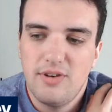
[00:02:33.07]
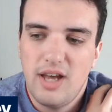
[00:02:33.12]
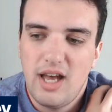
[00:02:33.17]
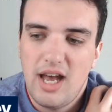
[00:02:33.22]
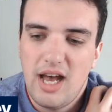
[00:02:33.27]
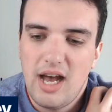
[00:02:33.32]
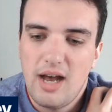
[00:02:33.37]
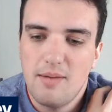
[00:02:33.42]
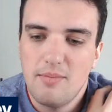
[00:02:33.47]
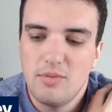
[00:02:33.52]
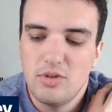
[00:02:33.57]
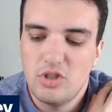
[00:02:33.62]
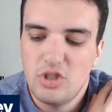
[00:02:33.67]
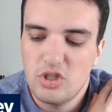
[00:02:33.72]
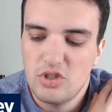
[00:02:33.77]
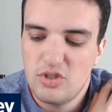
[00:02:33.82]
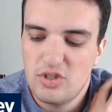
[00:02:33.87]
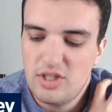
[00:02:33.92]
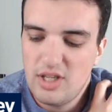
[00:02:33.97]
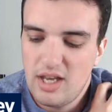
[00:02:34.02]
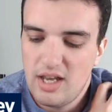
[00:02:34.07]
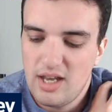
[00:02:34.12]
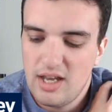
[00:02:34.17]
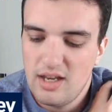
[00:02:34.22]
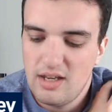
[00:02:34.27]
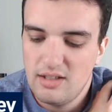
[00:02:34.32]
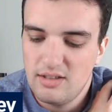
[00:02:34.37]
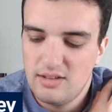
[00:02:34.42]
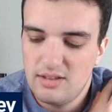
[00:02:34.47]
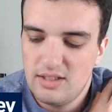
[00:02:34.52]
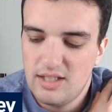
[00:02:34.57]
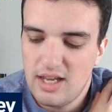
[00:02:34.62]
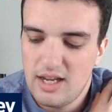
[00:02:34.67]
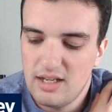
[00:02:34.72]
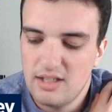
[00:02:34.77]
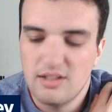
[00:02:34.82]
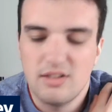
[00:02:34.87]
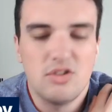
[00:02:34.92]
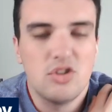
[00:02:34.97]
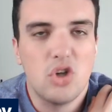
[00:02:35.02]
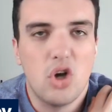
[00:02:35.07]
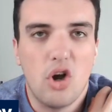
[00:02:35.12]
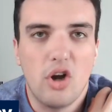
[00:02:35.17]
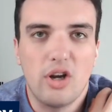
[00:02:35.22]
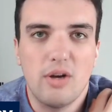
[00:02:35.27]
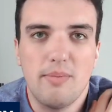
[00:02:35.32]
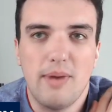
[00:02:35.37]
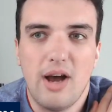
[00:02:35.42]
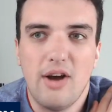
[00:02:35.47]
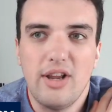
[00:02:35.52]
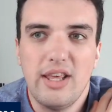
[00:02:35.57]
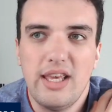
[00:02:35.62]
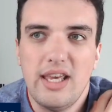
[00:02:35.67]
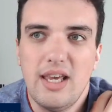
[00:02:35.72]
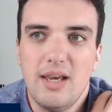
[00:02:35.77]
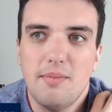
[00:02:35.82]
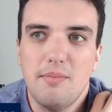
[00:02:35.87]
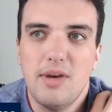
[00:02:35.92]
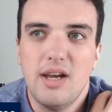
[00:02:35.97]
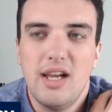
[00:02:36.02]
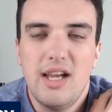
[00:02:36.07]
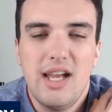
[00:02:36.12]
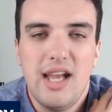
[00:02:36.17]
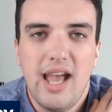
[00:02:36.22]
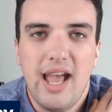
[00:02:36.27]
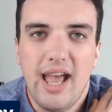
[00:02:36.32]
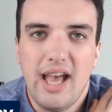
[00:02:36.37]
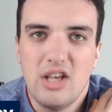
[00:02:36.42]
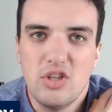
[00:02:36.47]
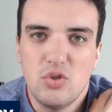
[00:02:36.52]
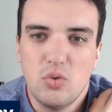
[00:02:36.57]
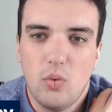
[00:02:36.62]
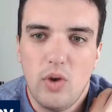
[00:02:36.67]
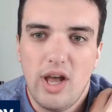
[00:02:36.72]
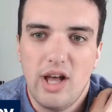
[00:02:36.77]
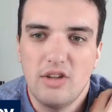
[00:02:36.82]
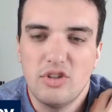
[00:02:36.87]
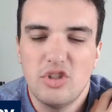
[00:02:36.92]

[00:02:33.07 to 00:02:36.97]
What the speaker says: Kind of talk about him as well.